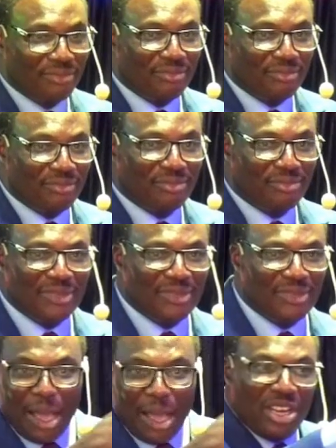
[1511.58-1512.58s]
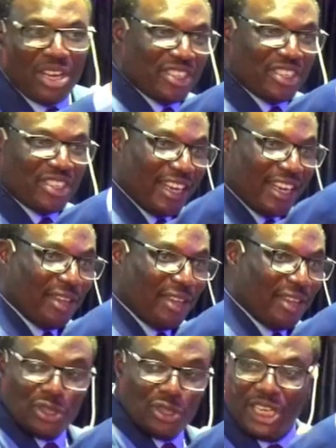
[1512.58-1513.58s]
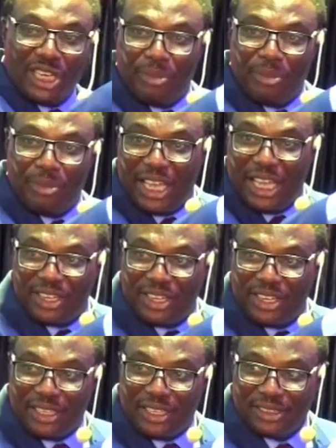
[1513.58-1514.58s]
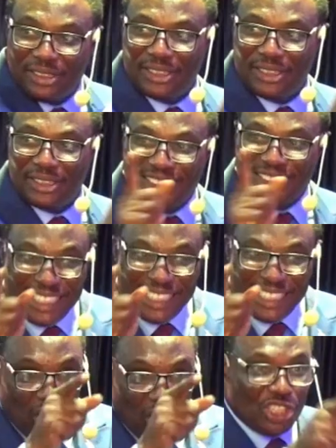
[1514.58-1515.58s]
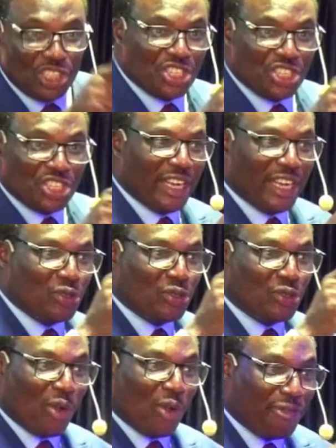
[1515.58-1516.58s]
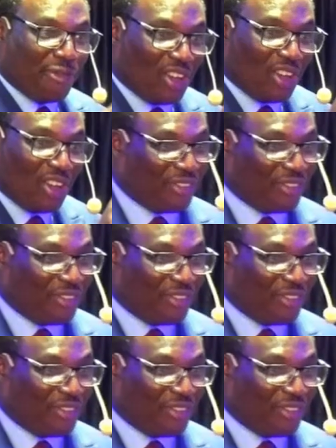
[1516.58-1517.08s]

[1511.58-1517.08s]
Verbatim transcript: The visa they gave you in Nigeria, the condition that you are going for a conference is